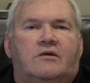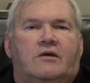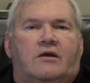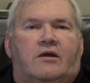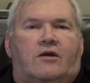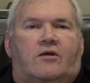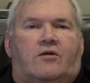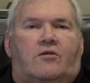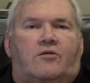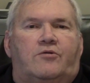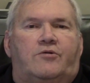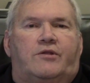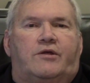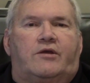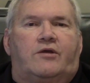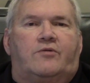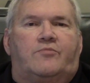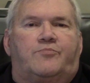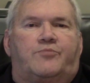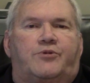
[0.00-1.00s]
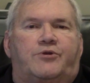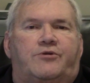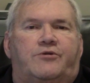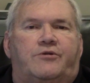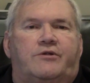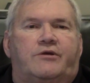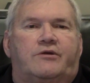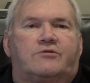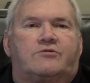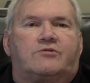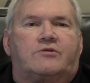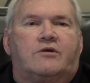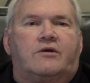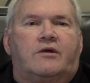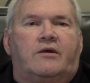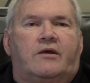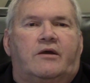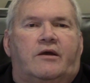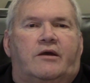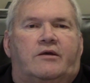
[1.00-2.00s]
including impurities
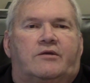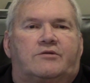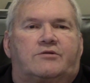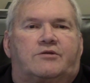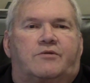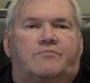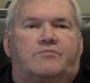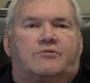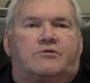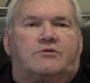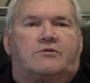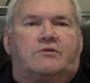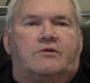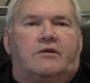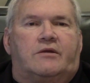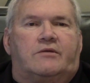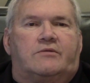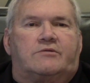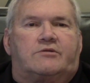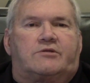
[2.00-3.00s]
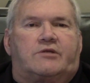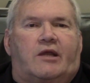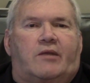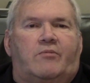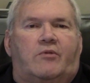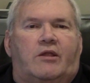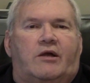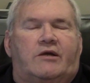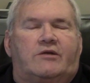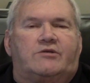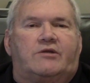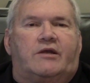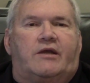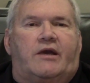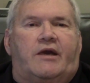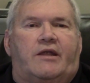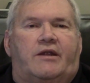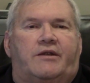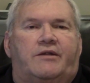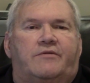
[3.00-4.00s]
and stabilizing
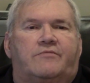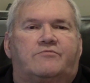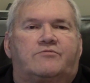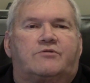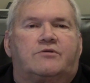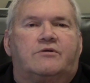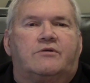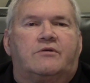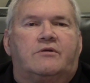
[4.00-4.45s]
additives.